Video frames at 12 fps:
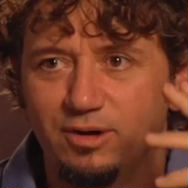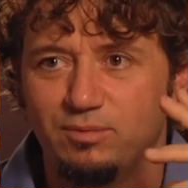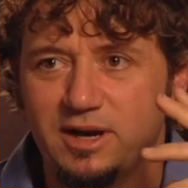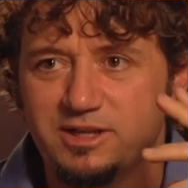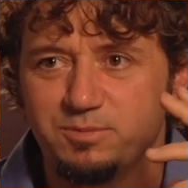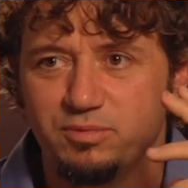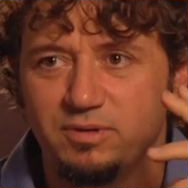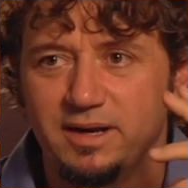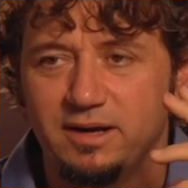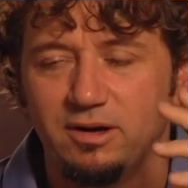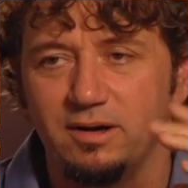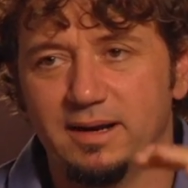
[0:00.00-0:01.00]
a
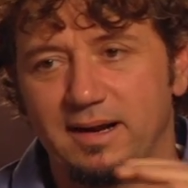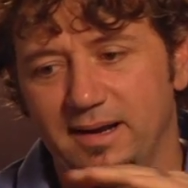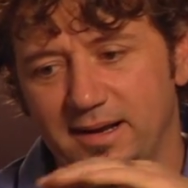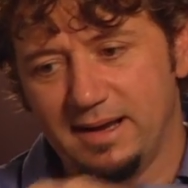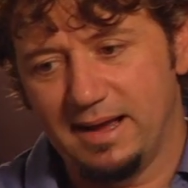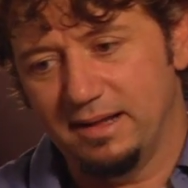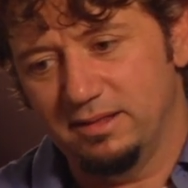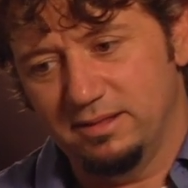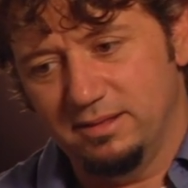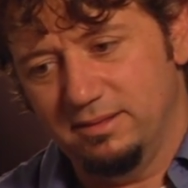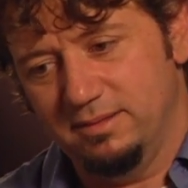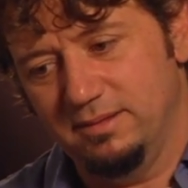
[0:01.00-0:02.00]
respirator, and I had
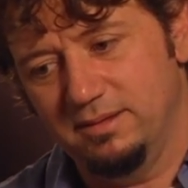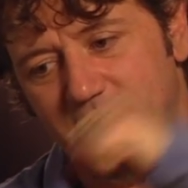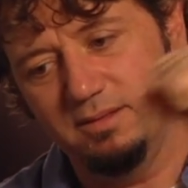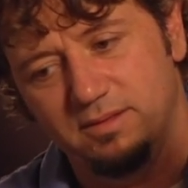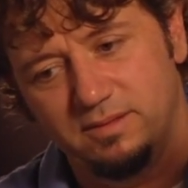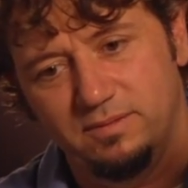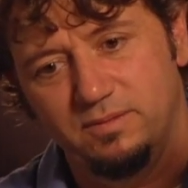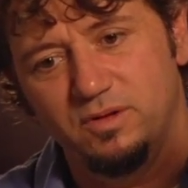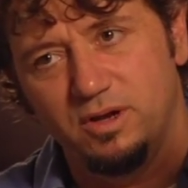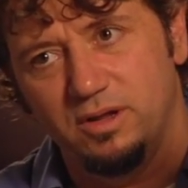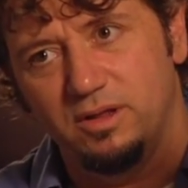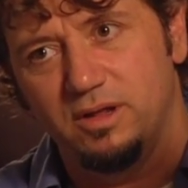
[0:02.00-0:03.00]

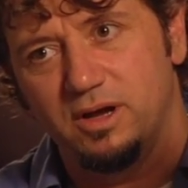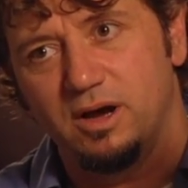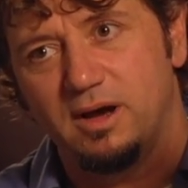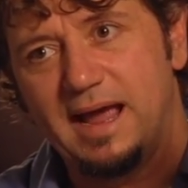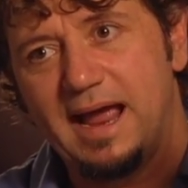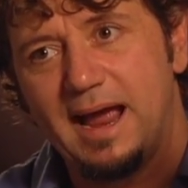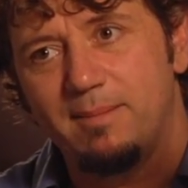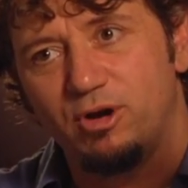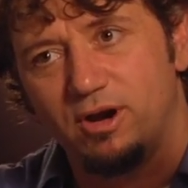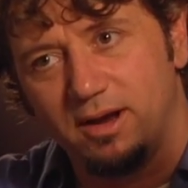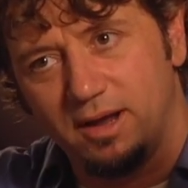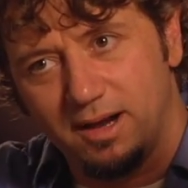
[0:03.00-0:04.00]
a
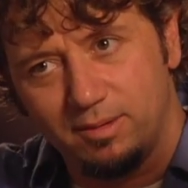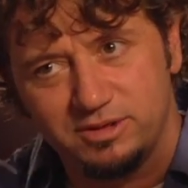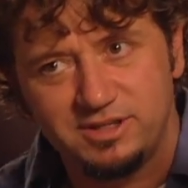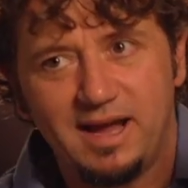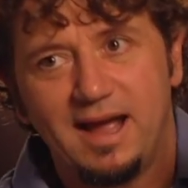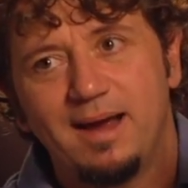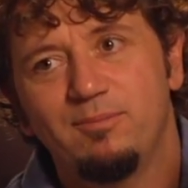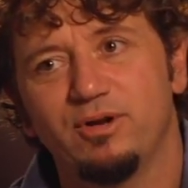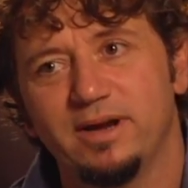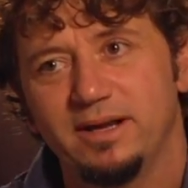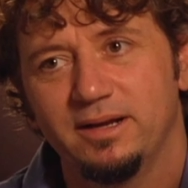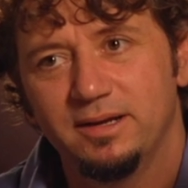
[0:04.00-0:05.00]
hammer, and I was
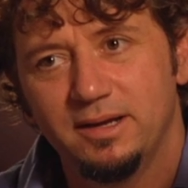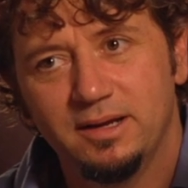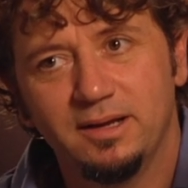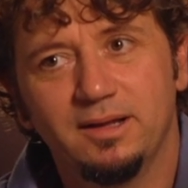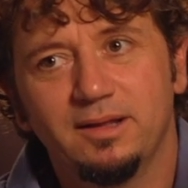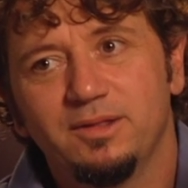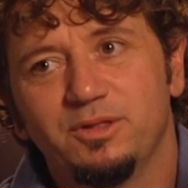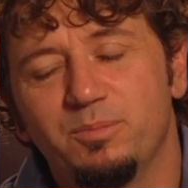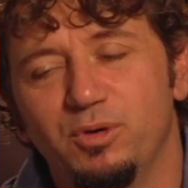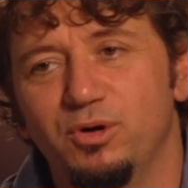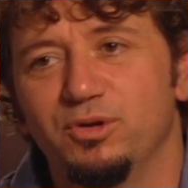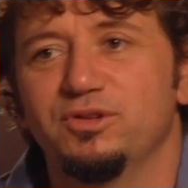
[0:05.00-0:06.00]
hammering the
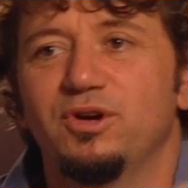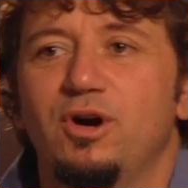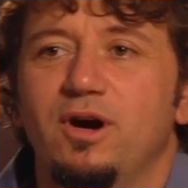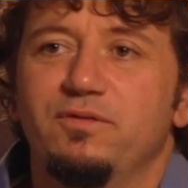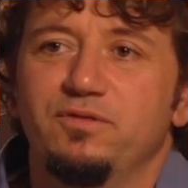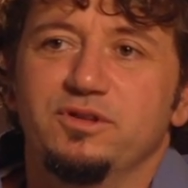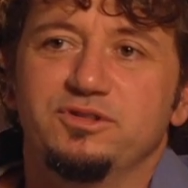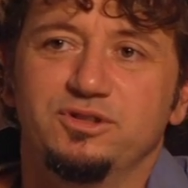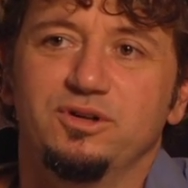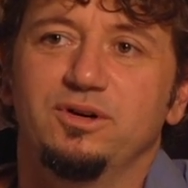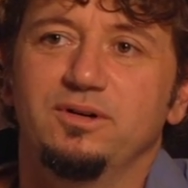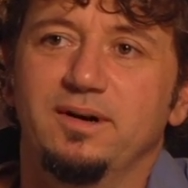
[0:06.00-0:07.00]
mold off the
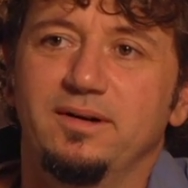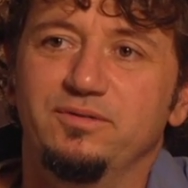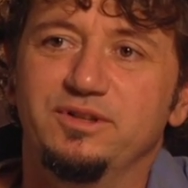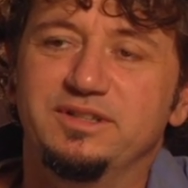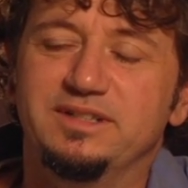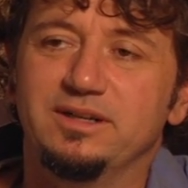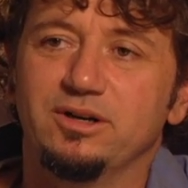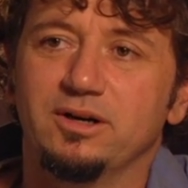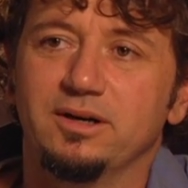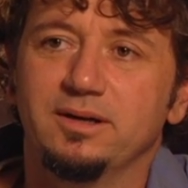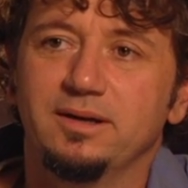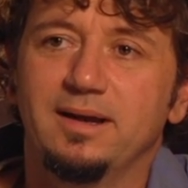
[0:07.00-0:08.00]
skull of the
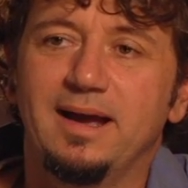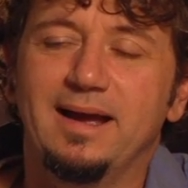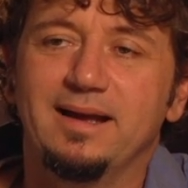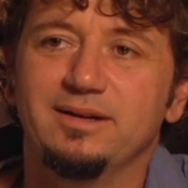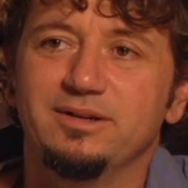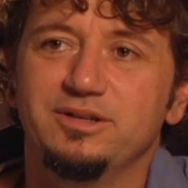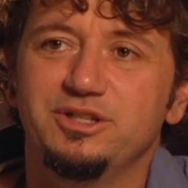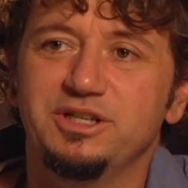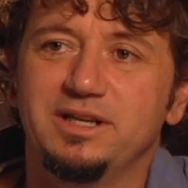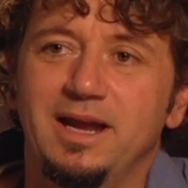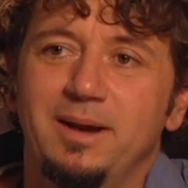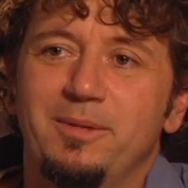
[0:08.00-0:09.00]
deer. And she
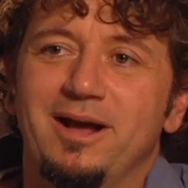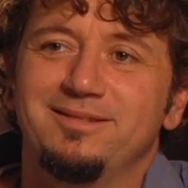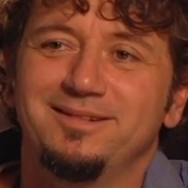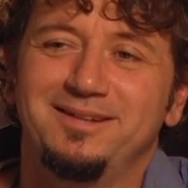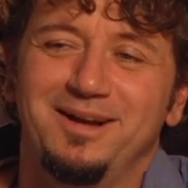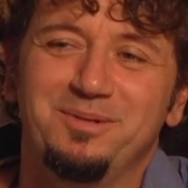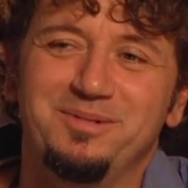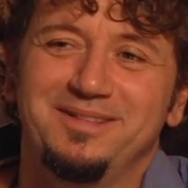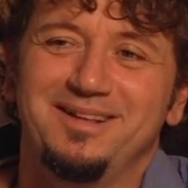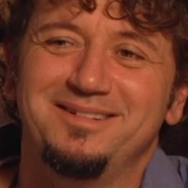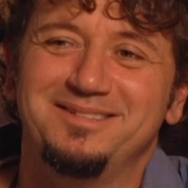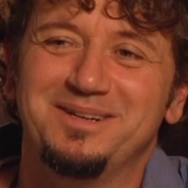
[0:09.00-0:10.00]
came out to tell me
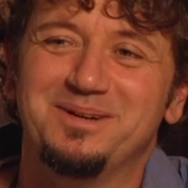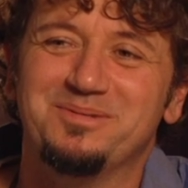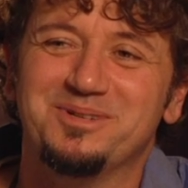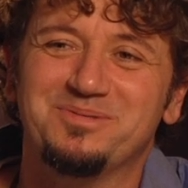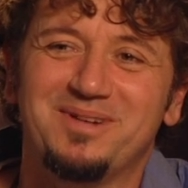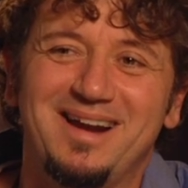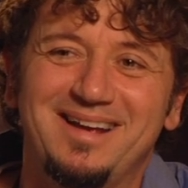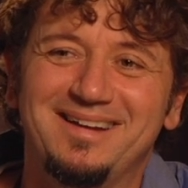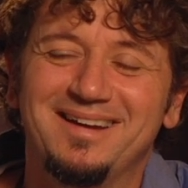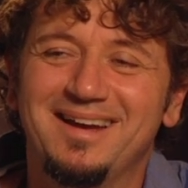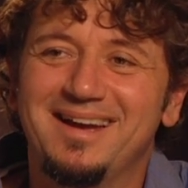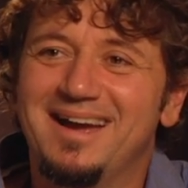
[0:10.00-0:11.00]
that dinner was ready,
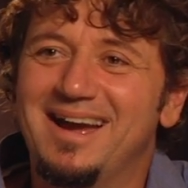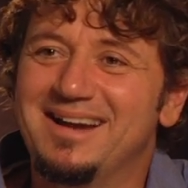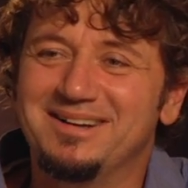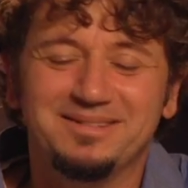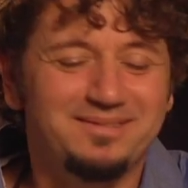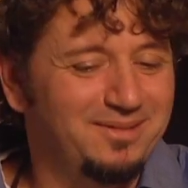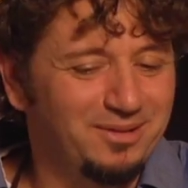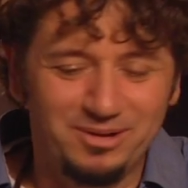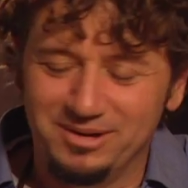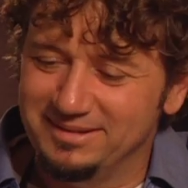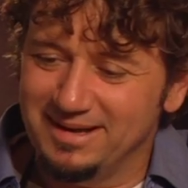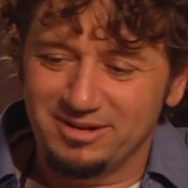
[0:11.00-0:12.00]
and
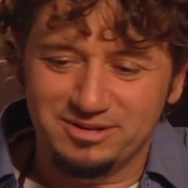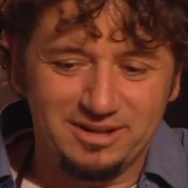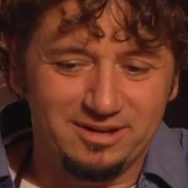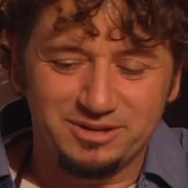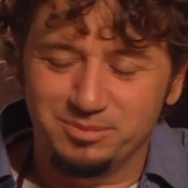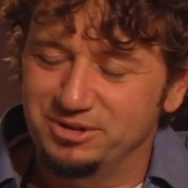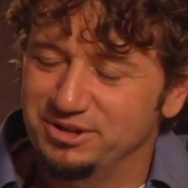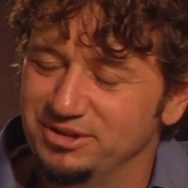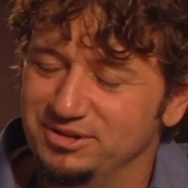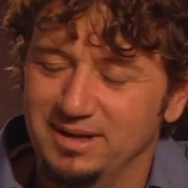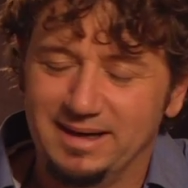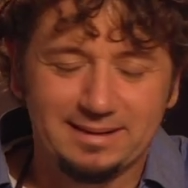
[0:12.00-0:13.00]
looked downstairs and was
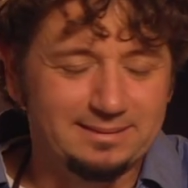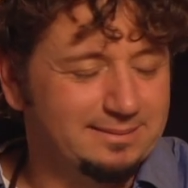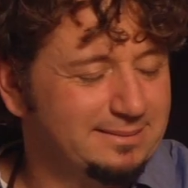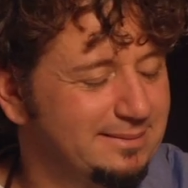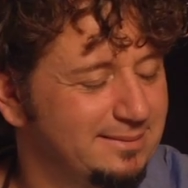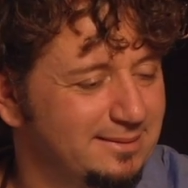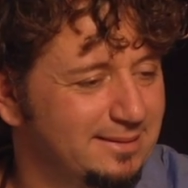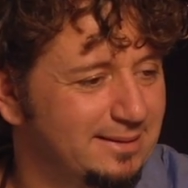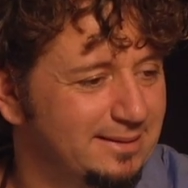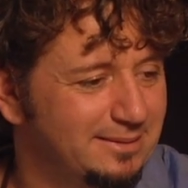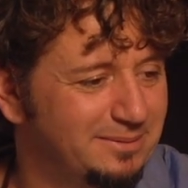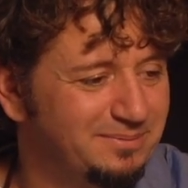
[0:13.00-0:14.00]
just like,
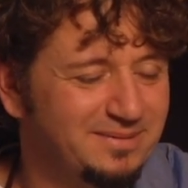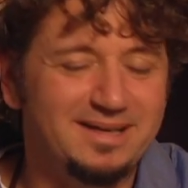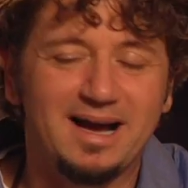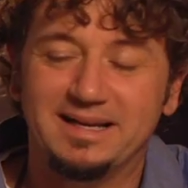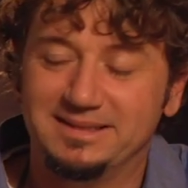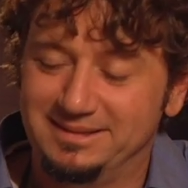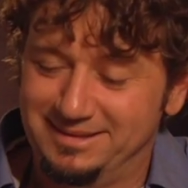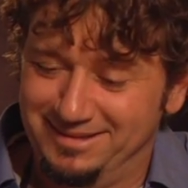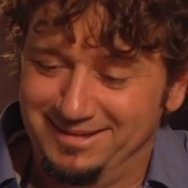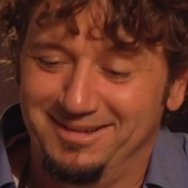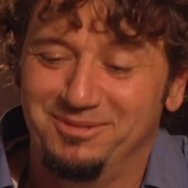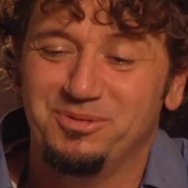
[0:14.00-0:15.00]
"Oh, nice,
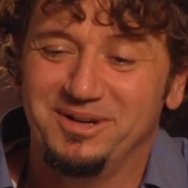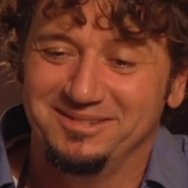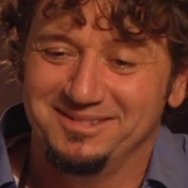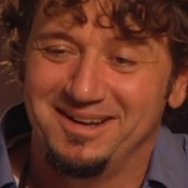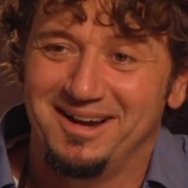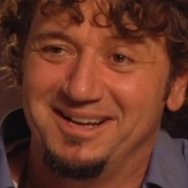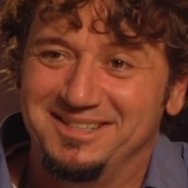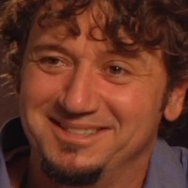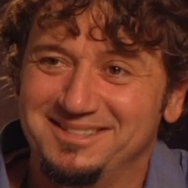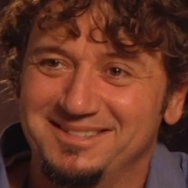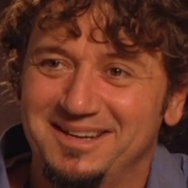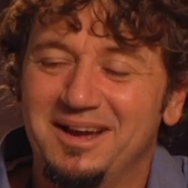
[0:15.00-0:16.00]
real
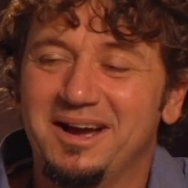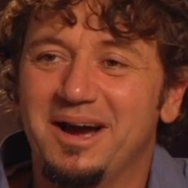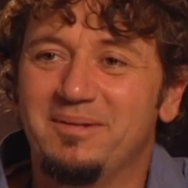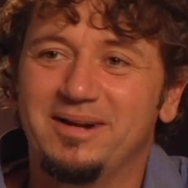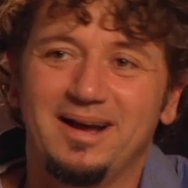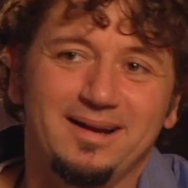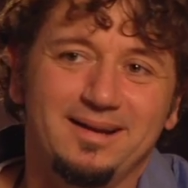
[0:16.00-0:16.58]
nice." I mean,